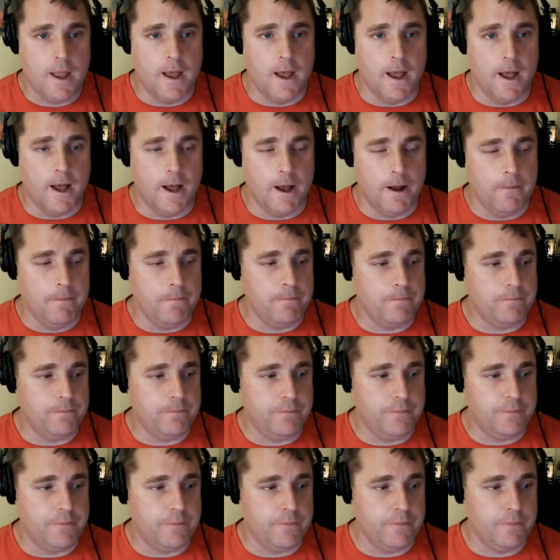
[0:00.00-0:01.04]

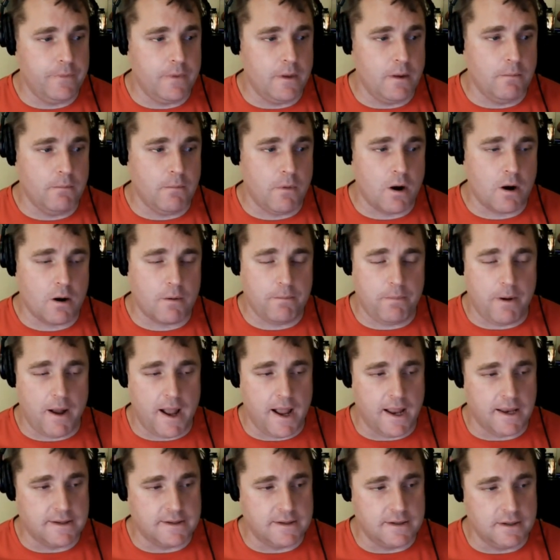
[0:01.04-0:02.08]
Mark
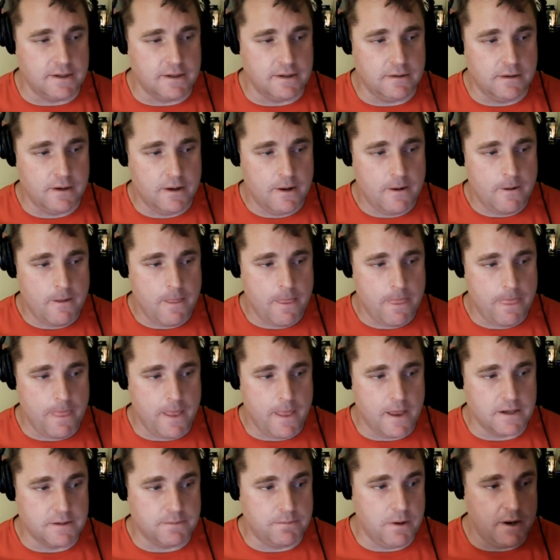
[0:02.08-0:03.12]
Byington
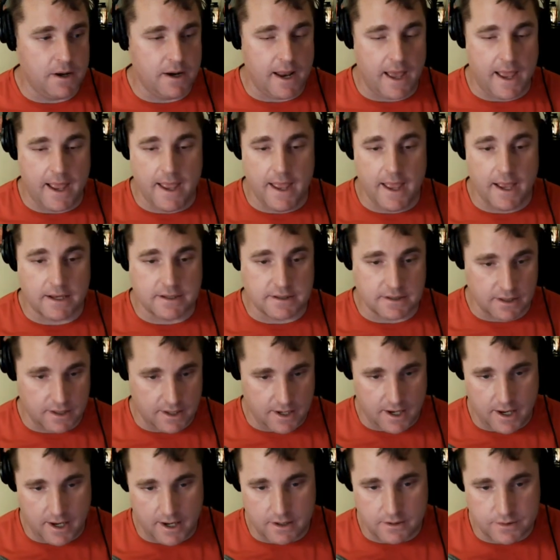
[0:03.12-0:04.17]
has been an
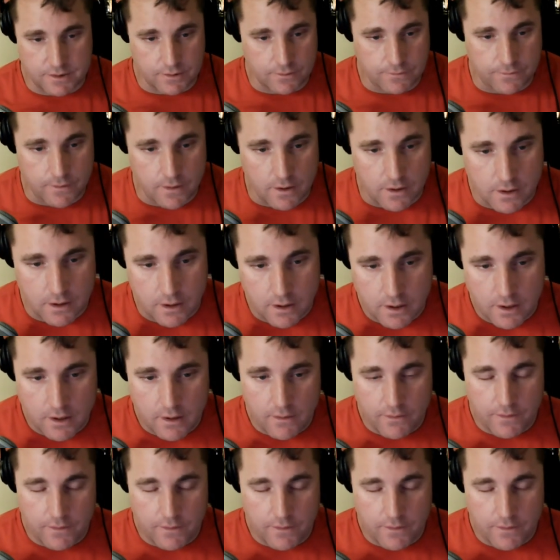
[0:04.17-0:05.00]
excellent hire so far.